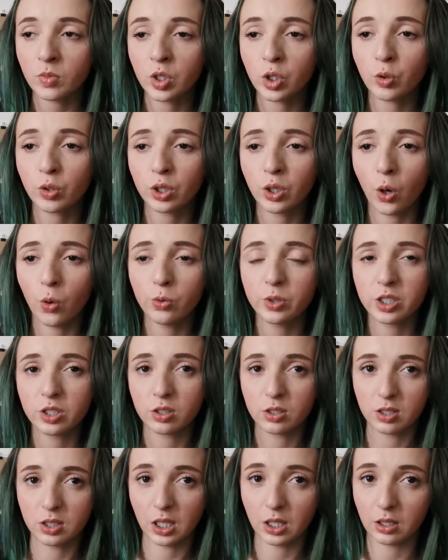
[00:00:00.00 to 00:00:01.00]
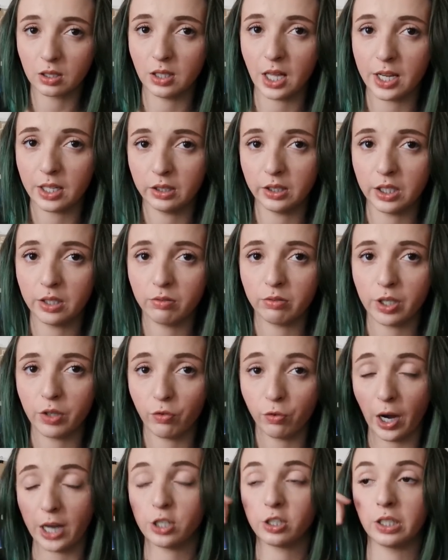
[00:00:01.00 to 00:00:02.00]
you can always just like lightly
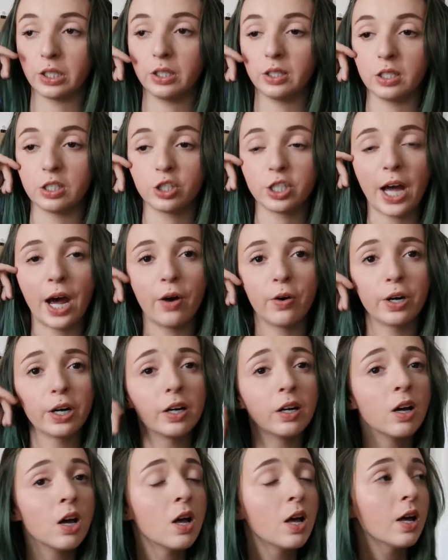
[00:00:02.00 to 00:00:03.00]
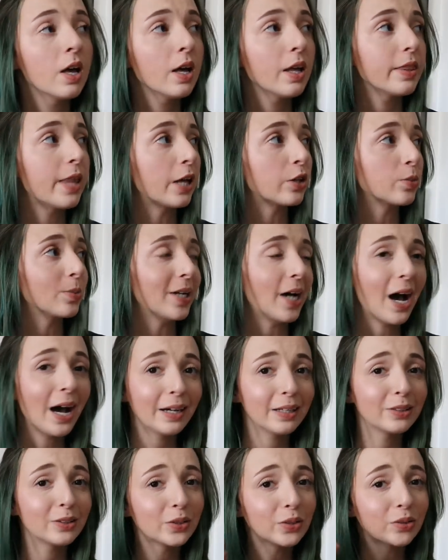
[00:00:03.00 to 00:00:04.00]
refresh it in the shower. That's what
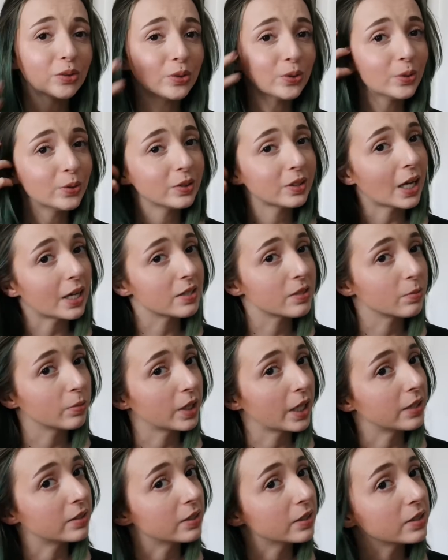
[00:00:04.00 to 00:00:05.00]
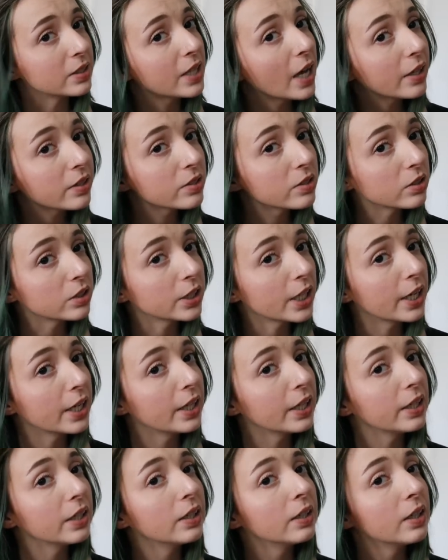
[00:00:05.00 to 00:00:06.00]
I do. That's what I did
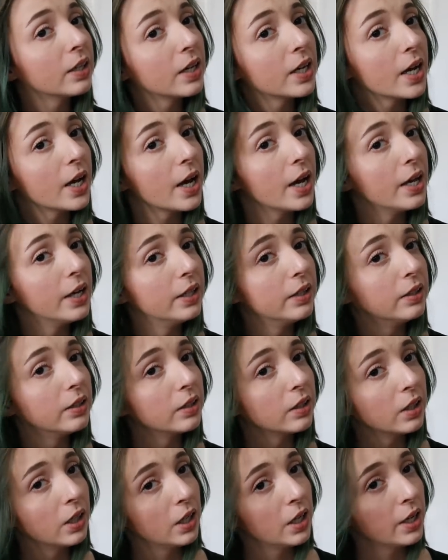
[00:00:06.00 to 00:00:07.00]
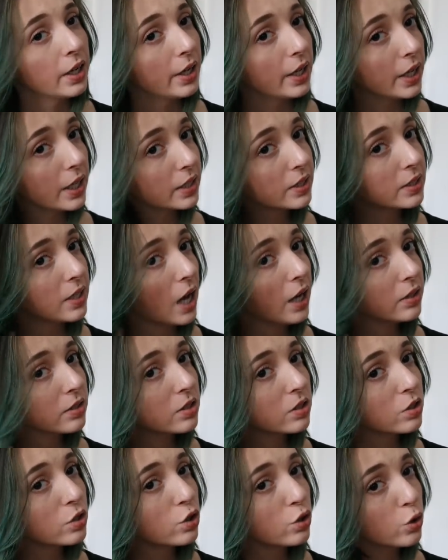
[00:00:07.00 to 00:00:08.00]
yesterday. And it's not
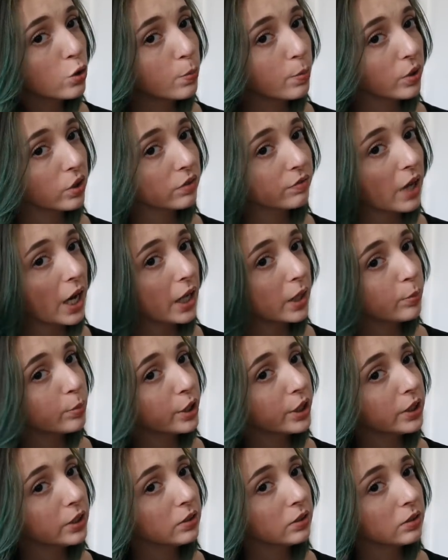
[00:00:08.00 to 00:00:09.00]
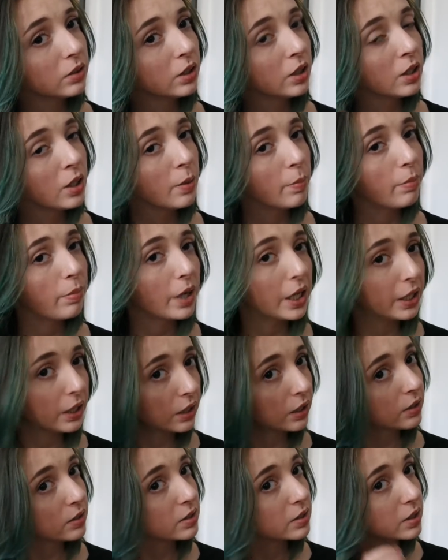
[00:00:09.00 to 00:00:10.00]
super vibrant, but
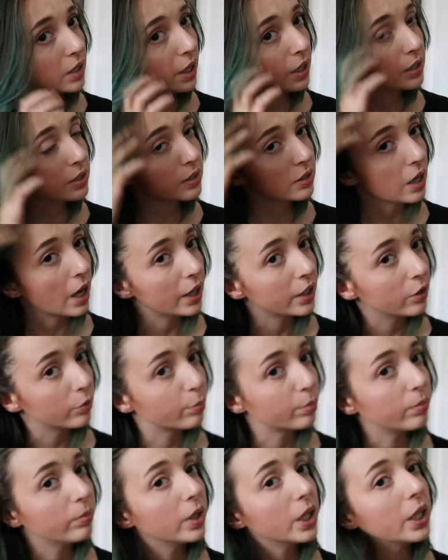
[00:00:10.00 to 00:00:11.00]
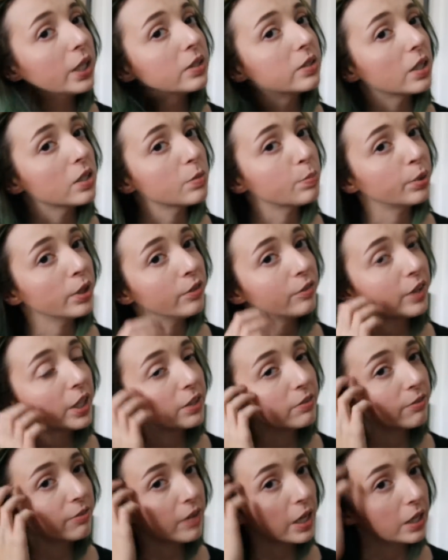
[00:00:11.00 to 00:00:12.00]
it does kind of it does
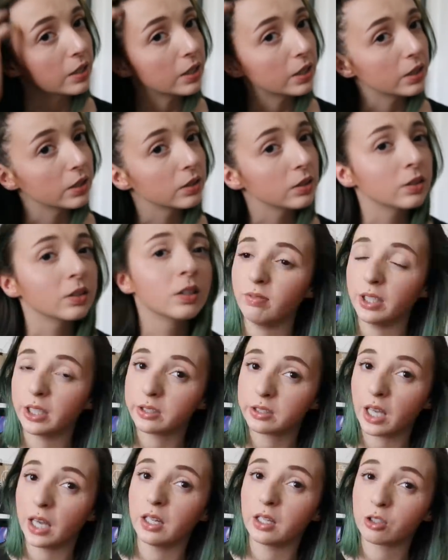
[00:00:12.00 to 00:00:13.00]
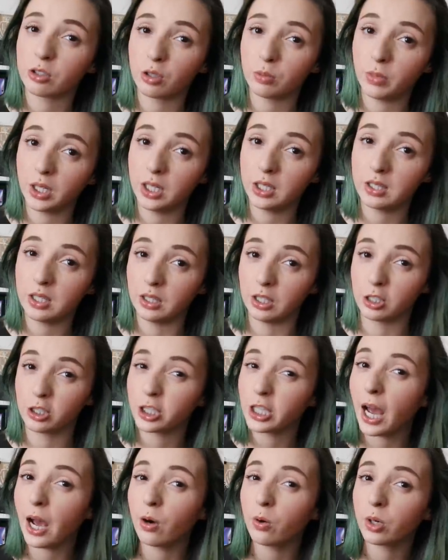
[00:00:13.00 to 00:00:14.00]
prevent fading. I have like 10 extra minutes in the
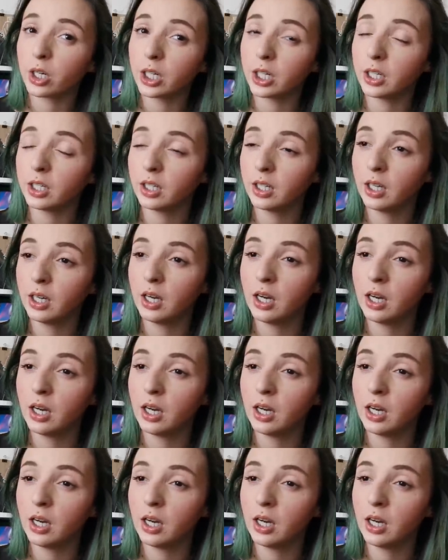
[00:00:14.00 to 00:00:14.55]
shower.